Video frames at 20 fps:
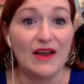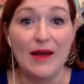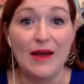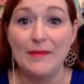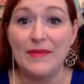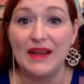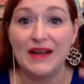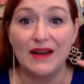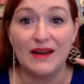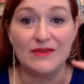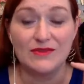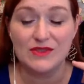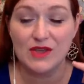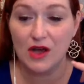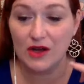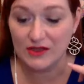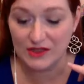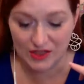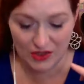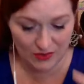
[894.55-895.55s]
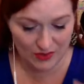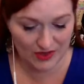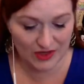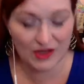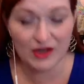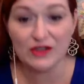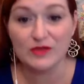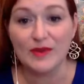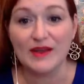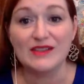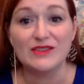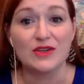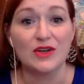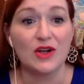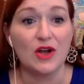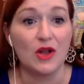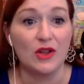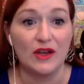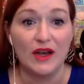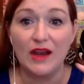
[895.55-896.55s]
I may not have talked to you in years, but I started
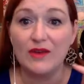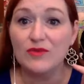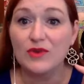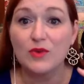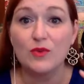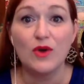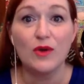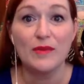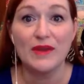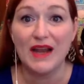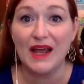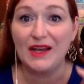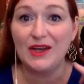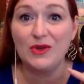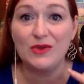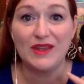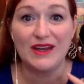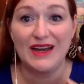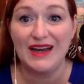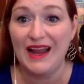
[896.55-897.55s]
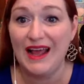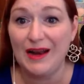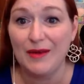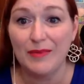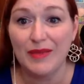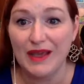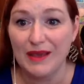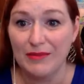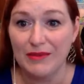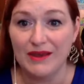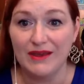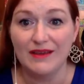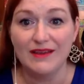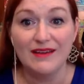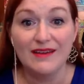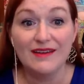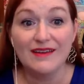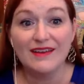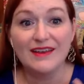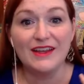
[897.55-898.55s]
calling every woman I knew that had had a baby,
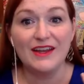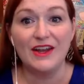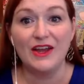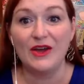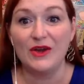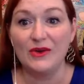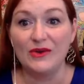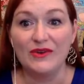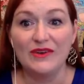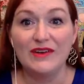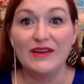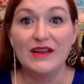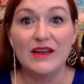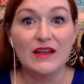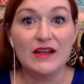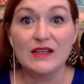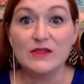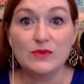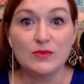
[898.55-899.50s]
you know, because